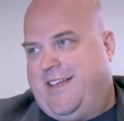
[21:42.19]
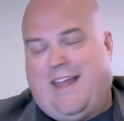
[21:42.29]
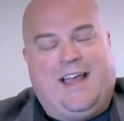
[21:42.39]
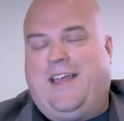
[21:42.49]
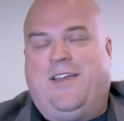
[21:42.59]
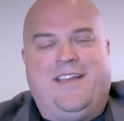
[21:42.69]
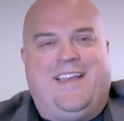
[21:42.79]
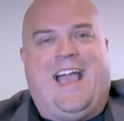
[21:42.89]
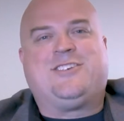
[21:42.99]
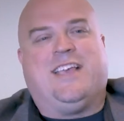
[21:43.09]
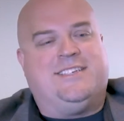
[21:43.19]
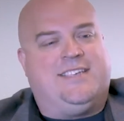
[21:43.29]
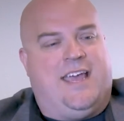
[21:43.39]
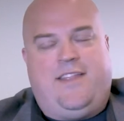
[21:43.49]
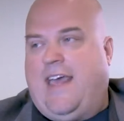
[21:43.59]
And I uh, actually I
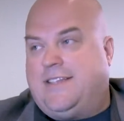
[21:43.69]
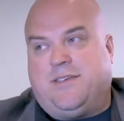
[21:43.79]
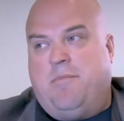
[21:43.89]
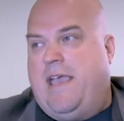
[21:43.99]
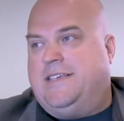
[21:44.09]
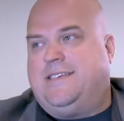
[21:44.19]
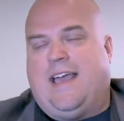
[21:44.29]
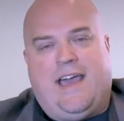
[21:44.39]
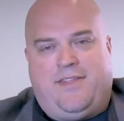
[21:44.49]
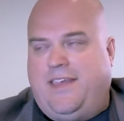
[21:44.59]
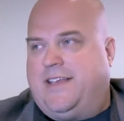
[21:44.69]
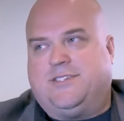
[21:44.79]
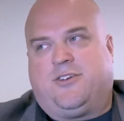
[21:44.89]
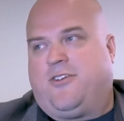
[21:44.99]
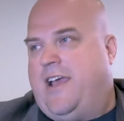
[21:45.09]
said that's amazing. I think it's
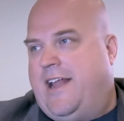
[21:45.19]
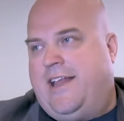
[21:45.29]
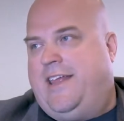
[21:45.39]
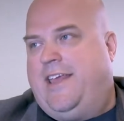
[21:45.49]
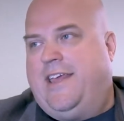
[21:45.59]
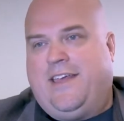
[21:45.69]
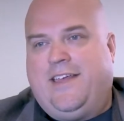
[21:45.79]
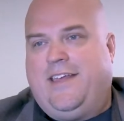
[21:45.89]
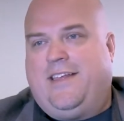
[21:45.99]
a great idea.